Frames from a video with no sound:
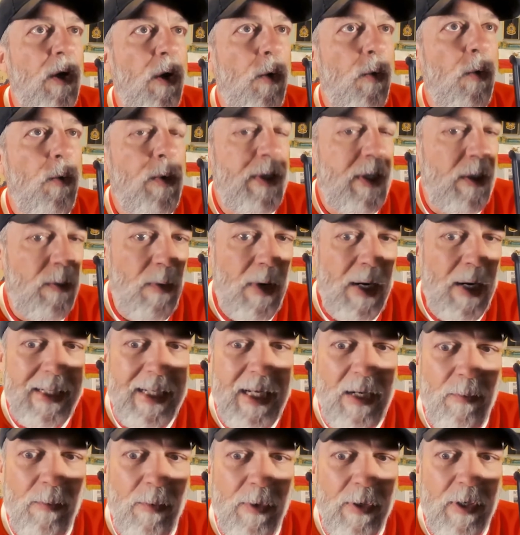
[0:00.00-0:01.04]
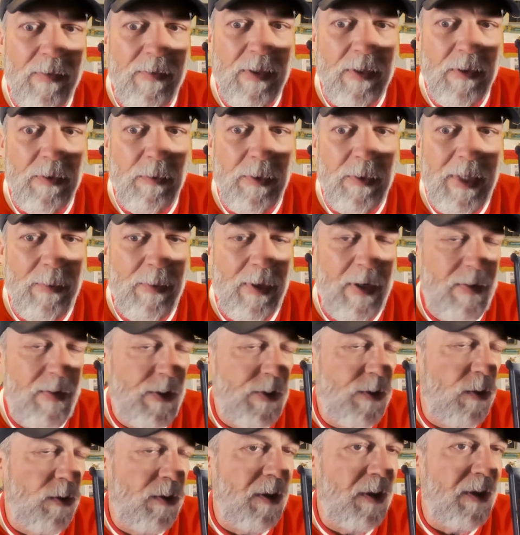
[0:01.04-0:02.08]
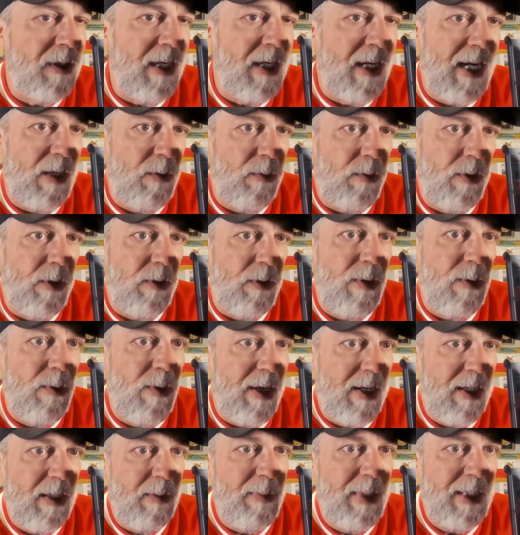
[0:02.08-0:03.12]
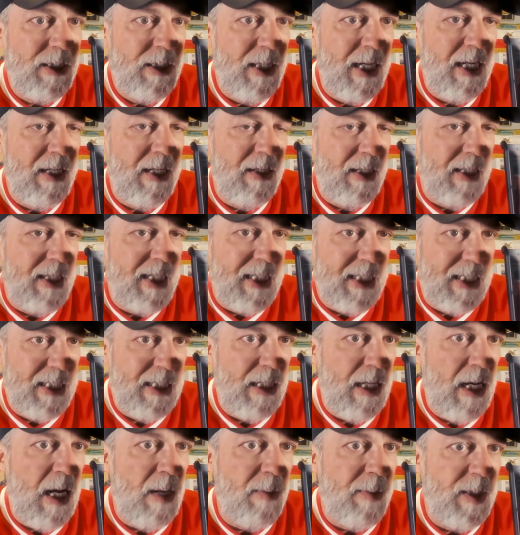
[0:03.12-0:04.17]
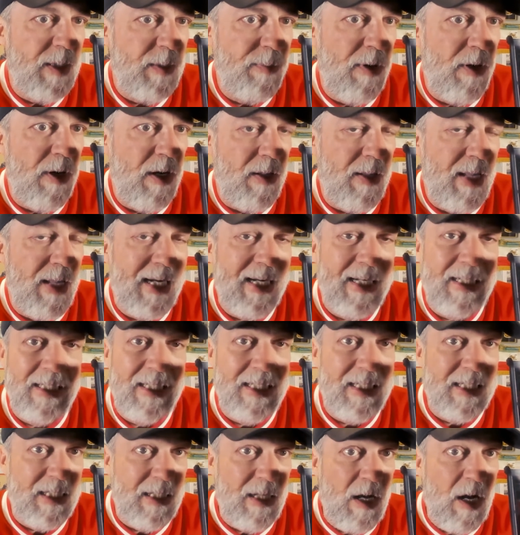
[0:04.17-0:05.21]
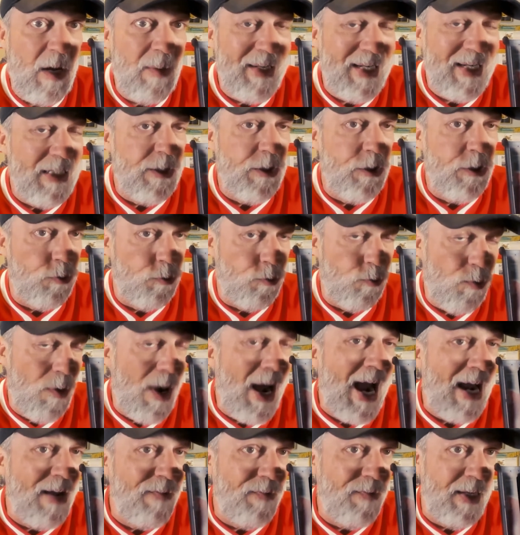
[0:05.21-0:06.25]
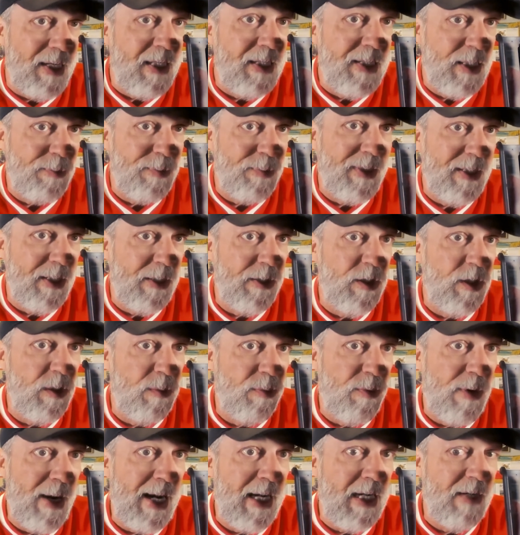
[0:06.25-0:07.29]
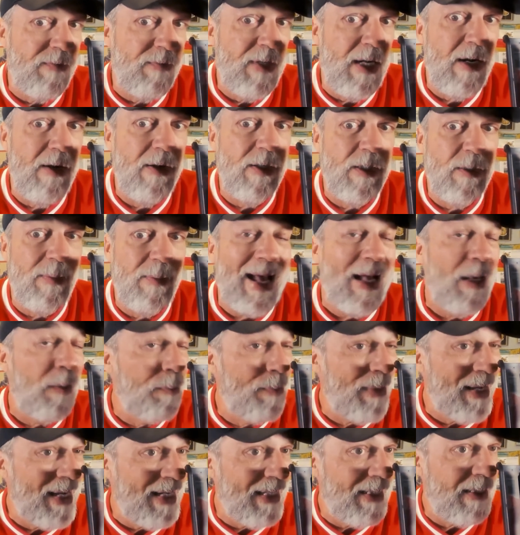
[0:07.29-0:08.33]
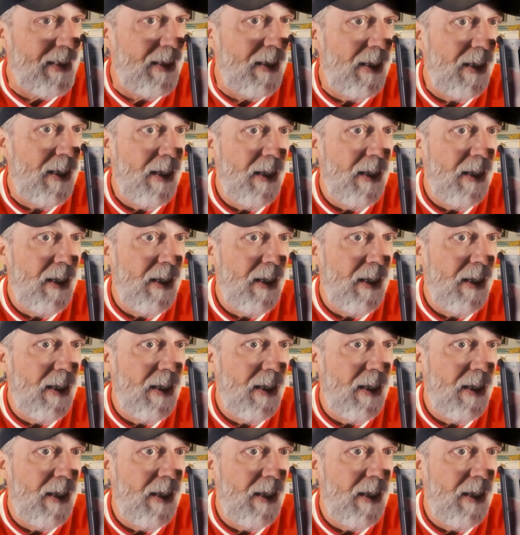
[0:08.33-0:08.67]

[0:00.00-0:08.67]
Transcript: We didn't want to get rid of the so-called I word. We wanted to maintain Islam as part of that because Islam is driving this particular brand of terrorism, albeit